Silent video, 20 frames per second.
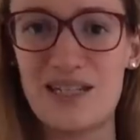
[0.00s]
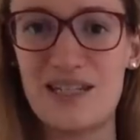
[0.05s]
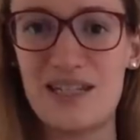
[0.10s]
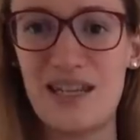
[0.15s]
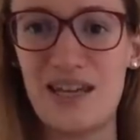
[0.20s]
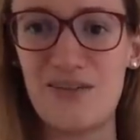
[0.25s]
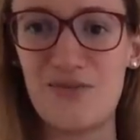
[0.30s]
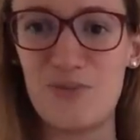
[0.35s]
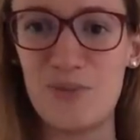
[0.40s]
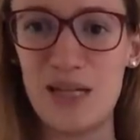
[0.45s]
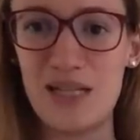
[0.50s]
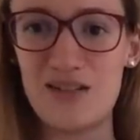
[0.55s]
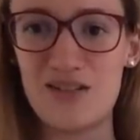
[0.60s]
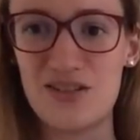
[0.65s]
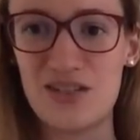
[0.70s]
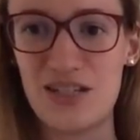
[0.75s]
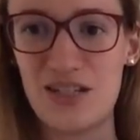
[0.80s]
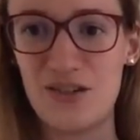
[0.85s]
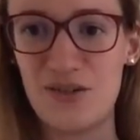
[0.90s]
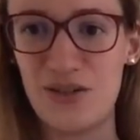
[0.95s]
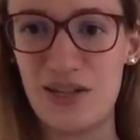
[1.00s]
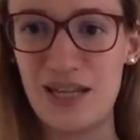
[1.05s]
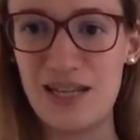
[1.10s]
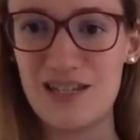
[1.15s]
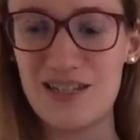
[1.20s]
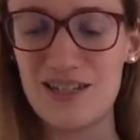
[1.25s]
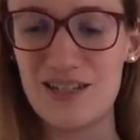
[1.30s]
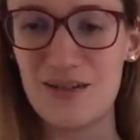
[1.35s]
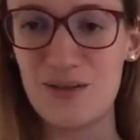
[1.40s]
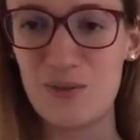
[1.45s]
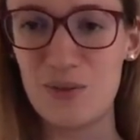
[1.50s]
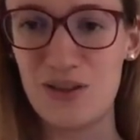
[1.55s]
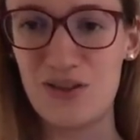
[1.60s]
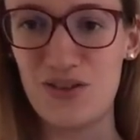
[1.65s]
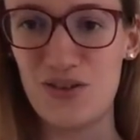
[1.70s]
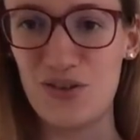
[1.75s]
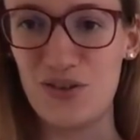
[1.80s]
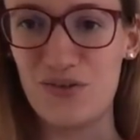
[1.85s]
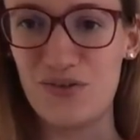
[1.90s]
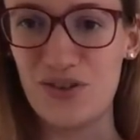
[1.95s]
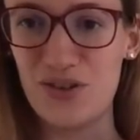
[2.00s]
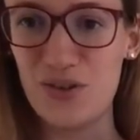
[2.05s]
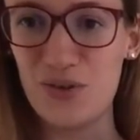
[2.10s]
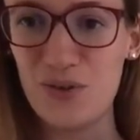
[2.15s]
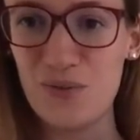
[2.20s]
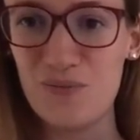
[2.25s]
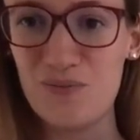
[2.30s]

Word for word: the F major skill next with all of you.